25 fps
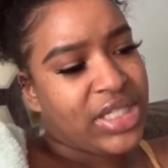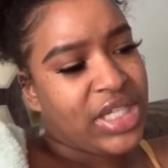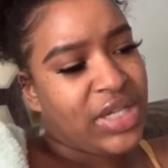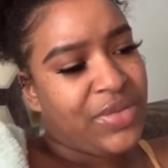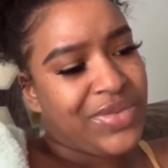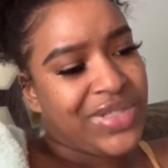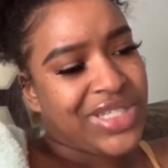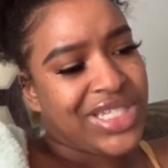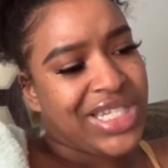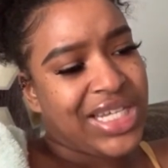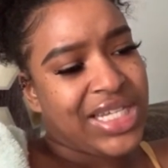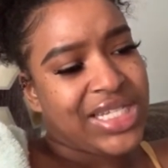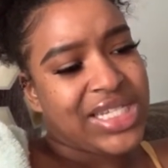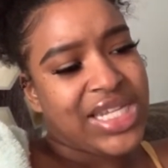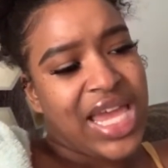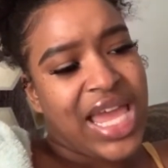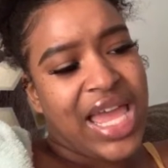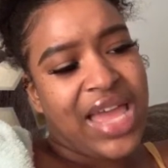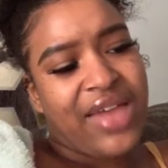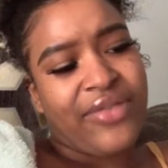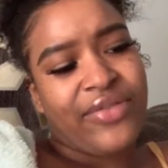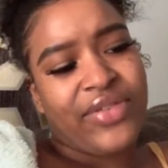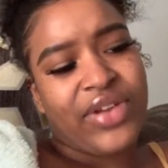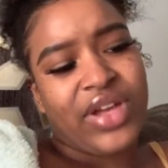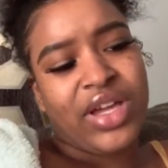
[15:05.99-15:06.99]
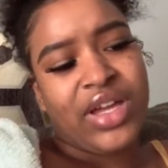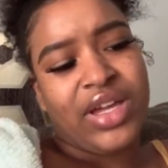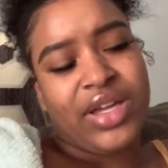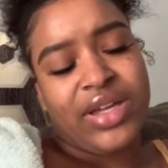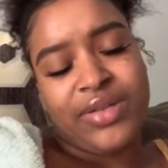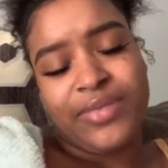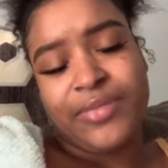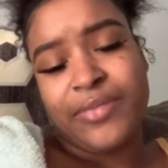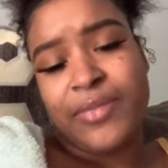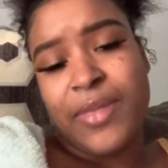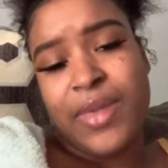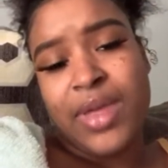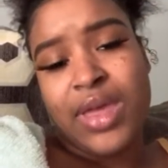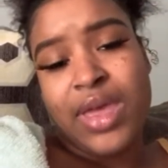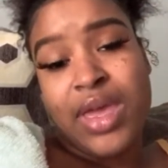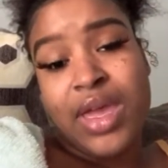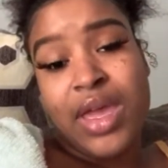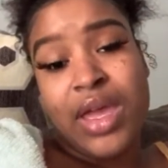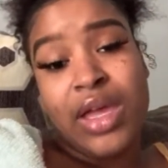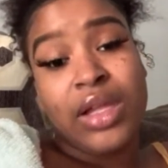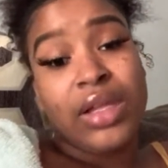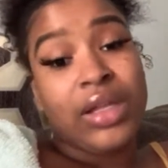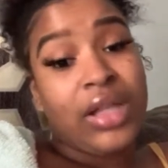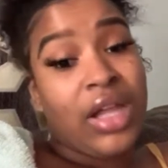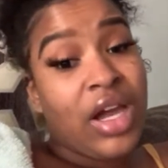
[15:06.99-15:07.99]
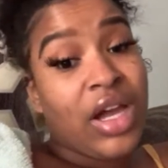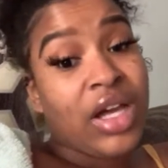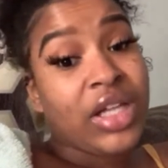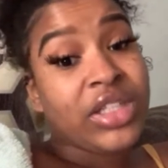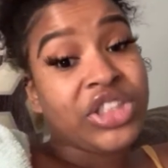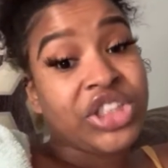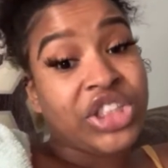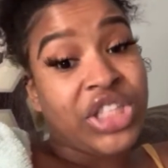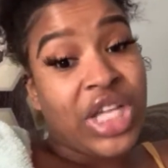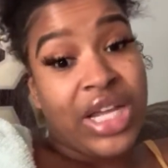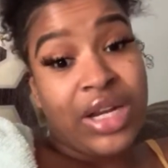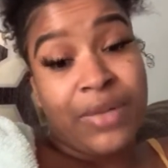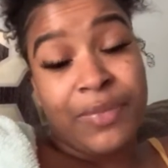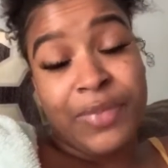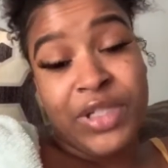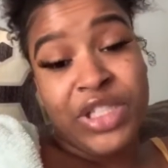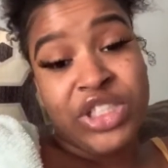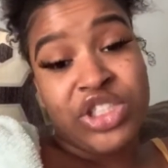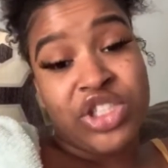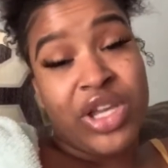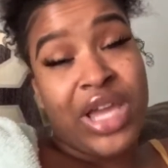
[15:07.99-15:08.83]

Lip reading: he was said to have lunged at a police.